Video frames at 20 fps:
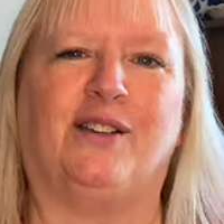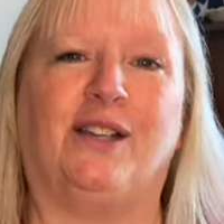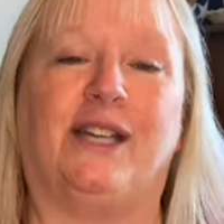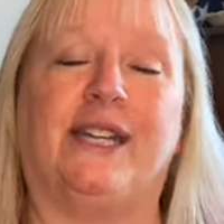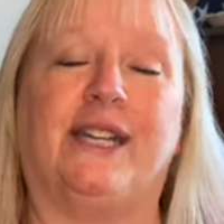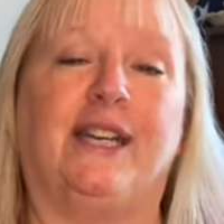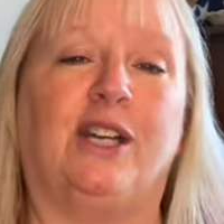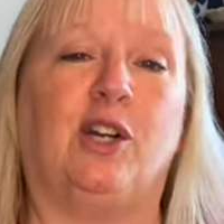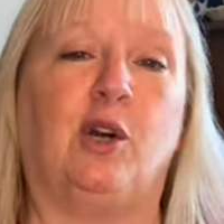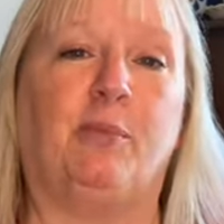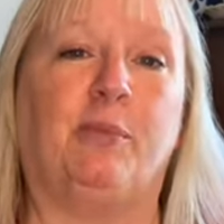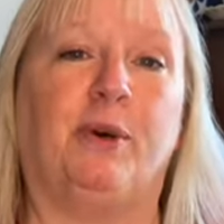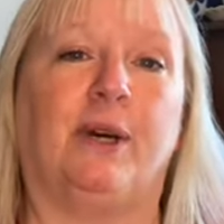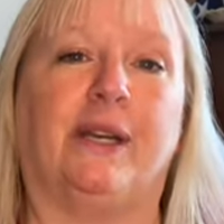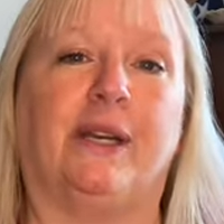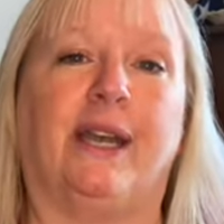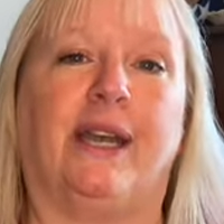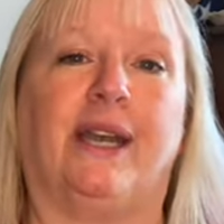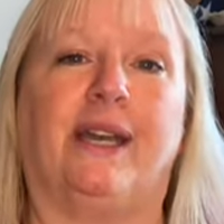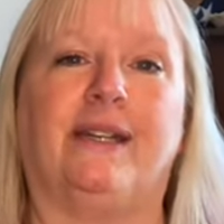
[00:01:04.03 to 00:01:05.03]
like in a
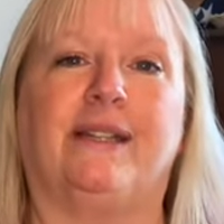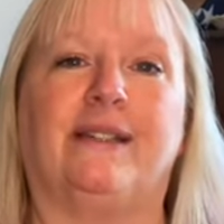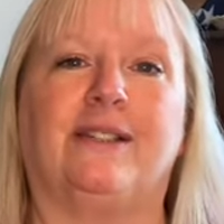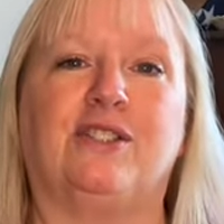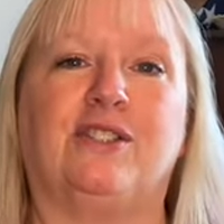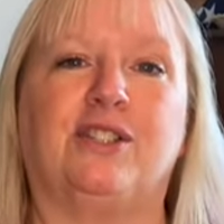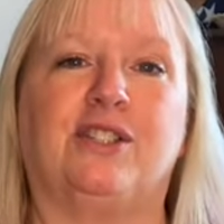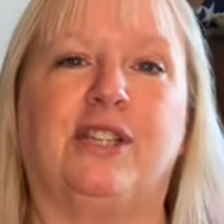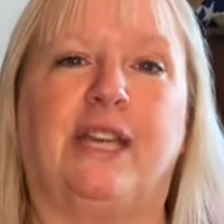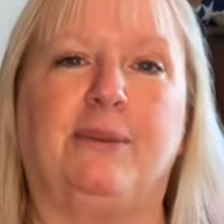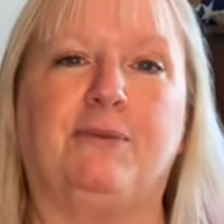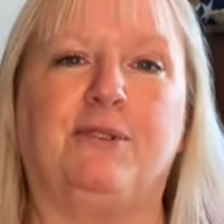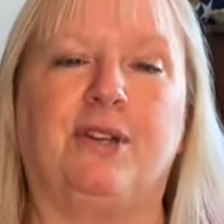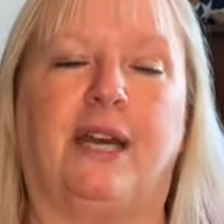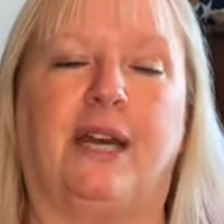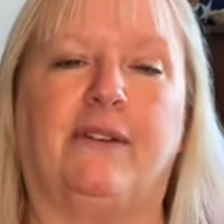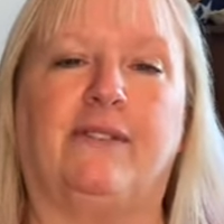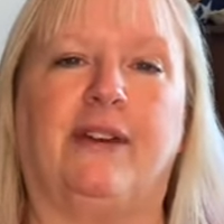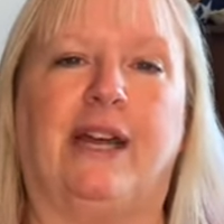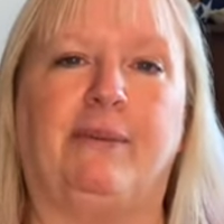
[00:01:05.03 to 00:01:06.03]
notebook and keep
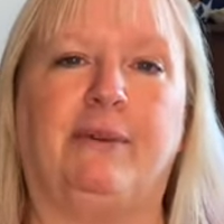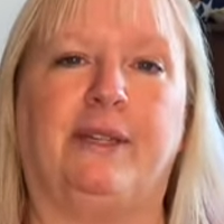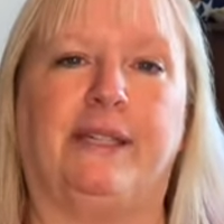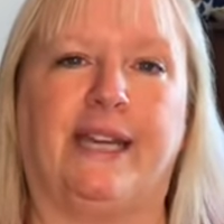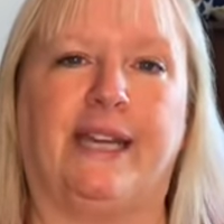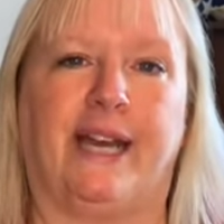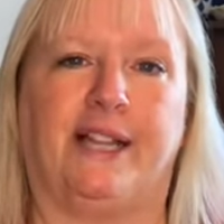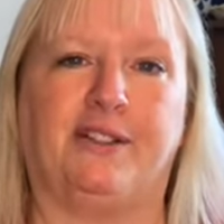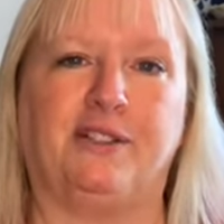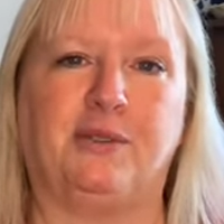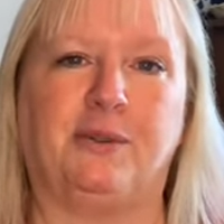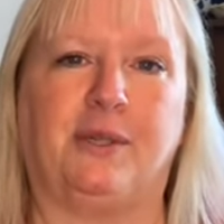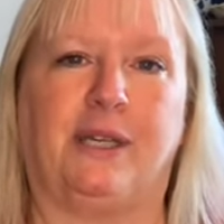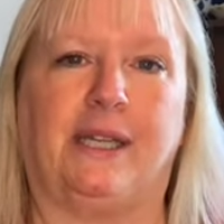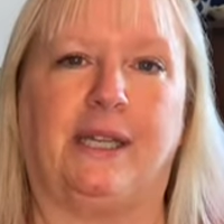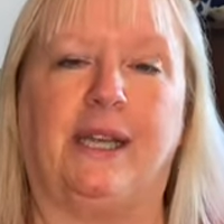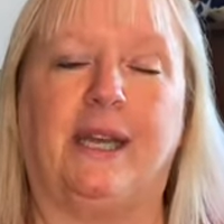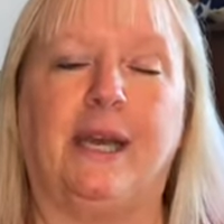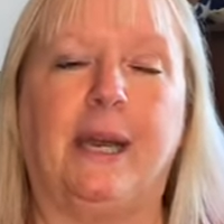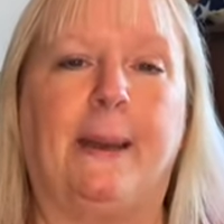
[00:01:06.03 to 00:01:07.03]
track of how many calories we
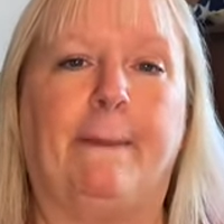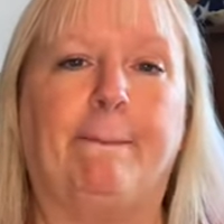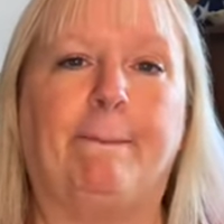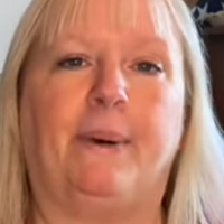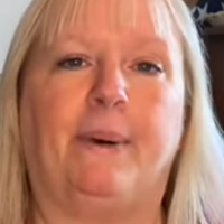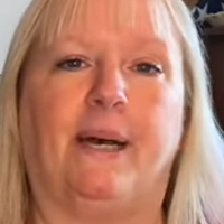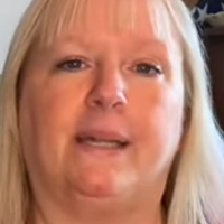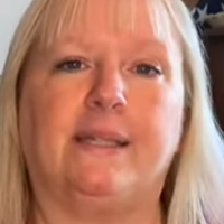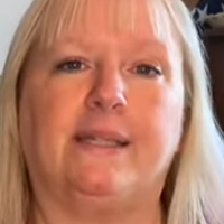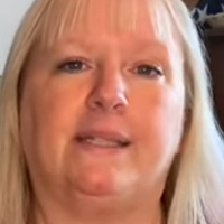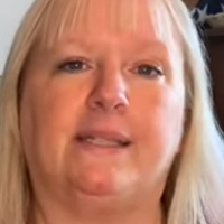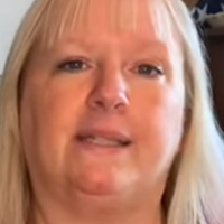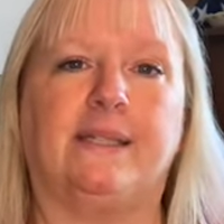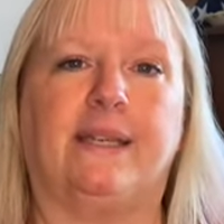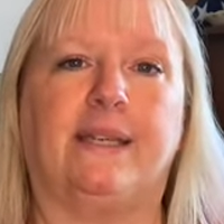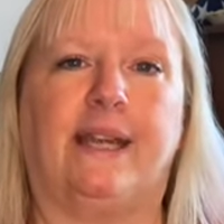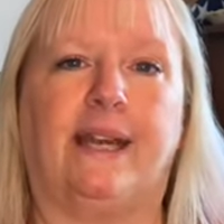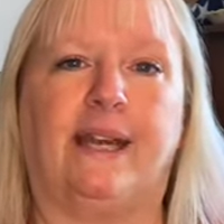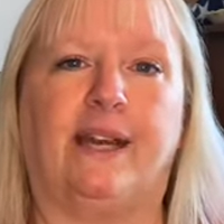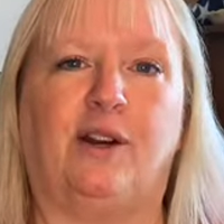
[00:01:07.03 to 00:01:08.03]
eat. But
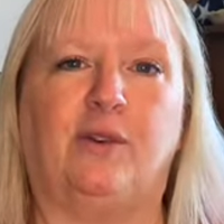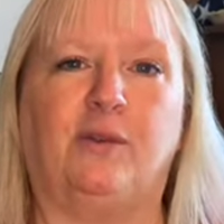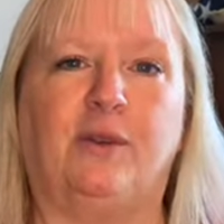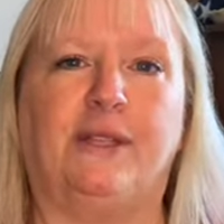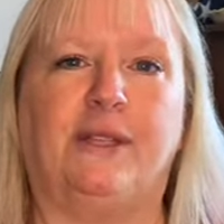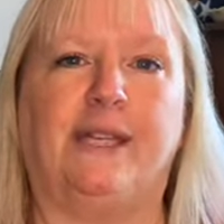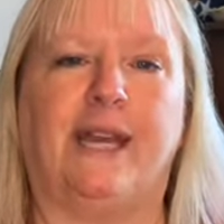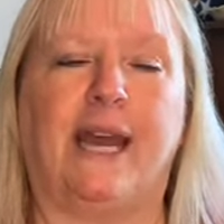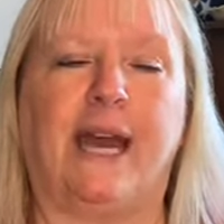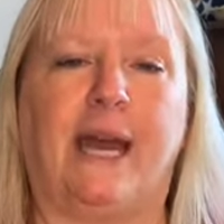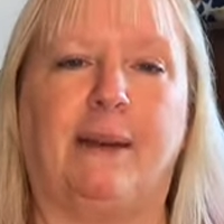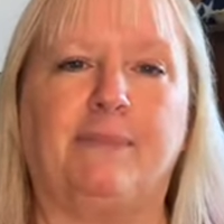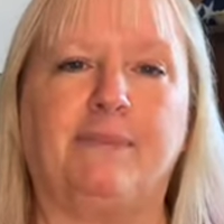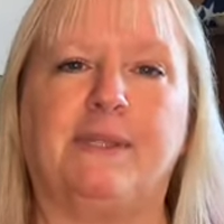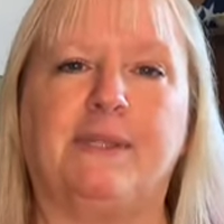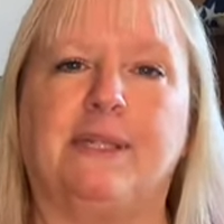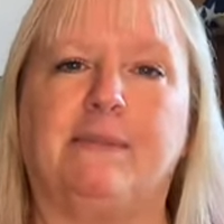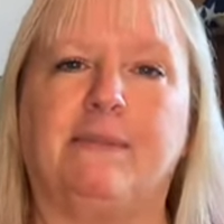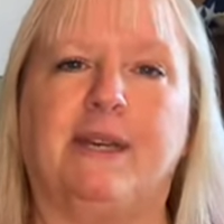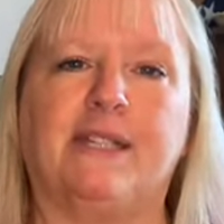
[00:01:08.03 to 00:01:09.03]
now with the
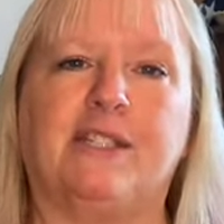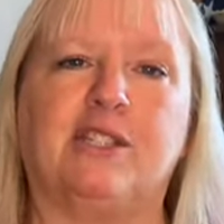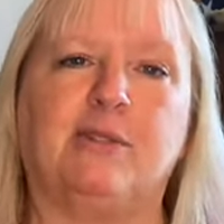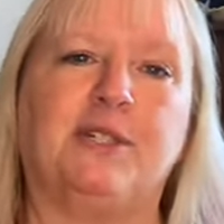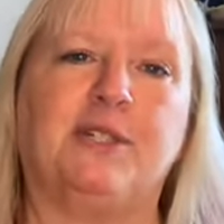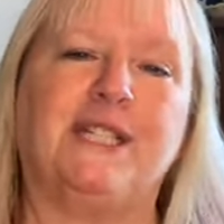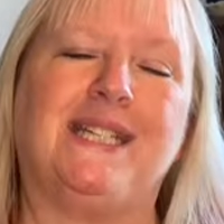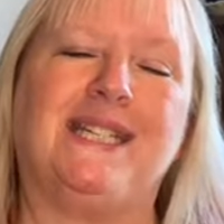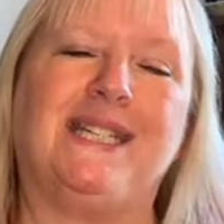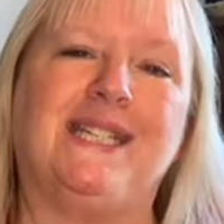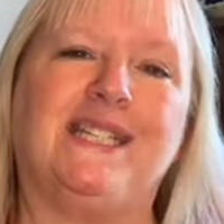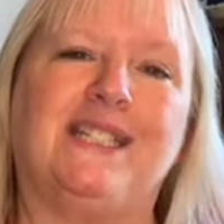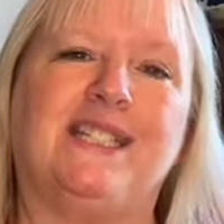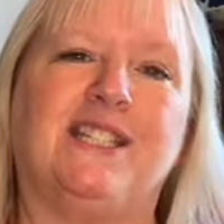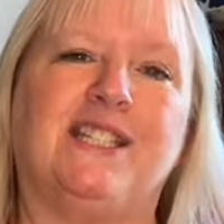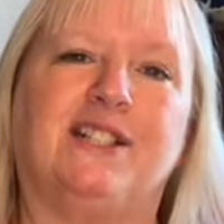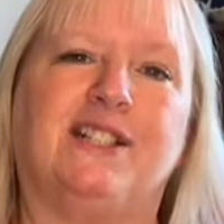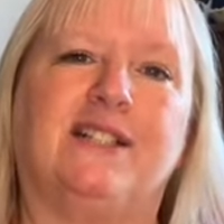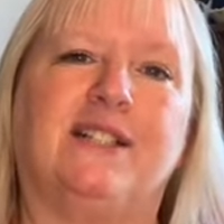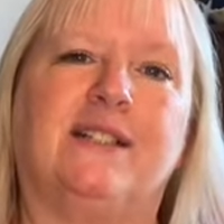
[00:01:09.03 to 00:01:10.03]
apps, it makes it so much
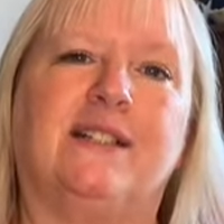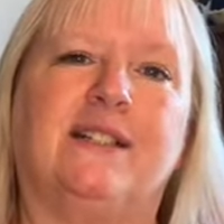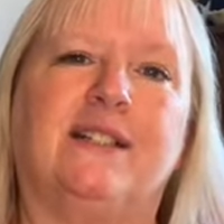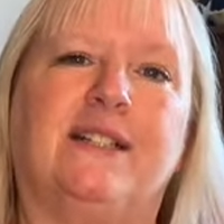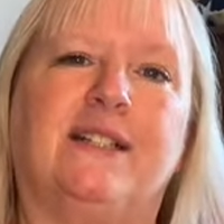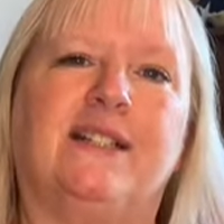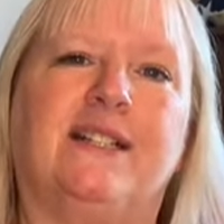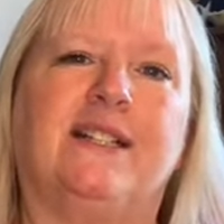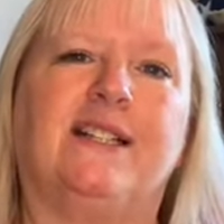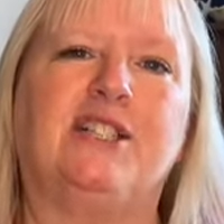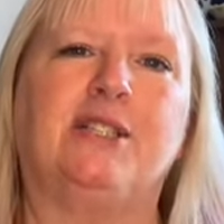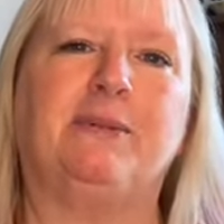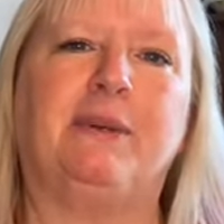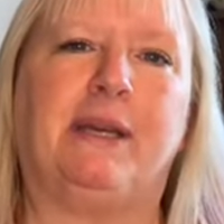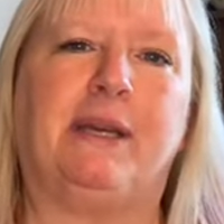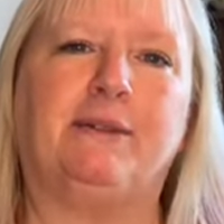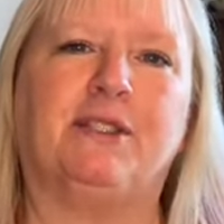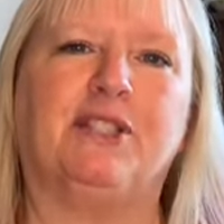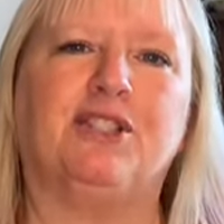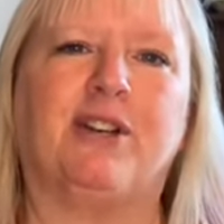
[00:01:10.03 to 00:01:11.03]
easier to be
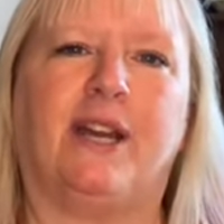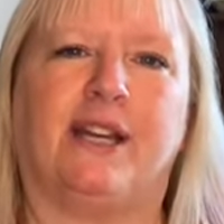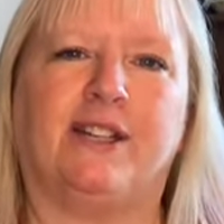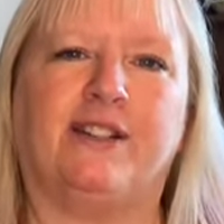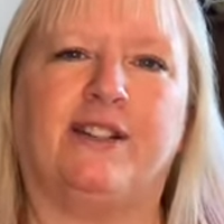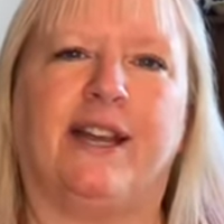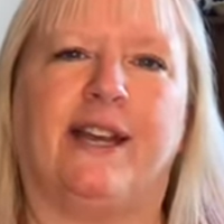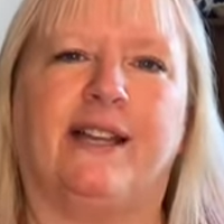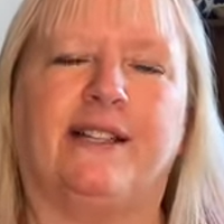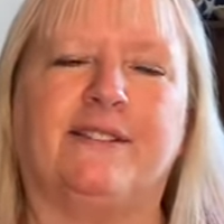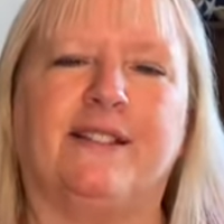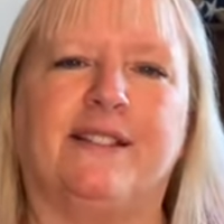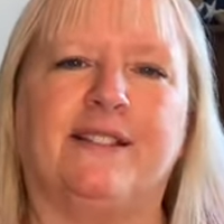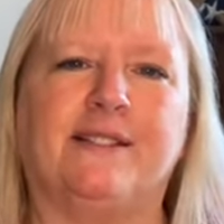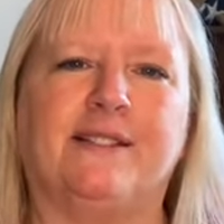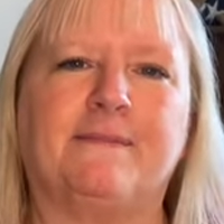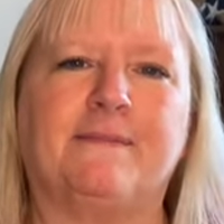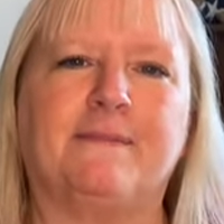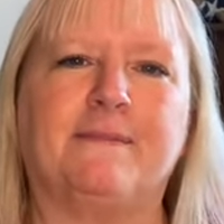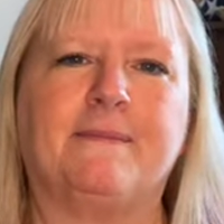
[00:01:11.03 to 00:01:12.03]
able to track your calories.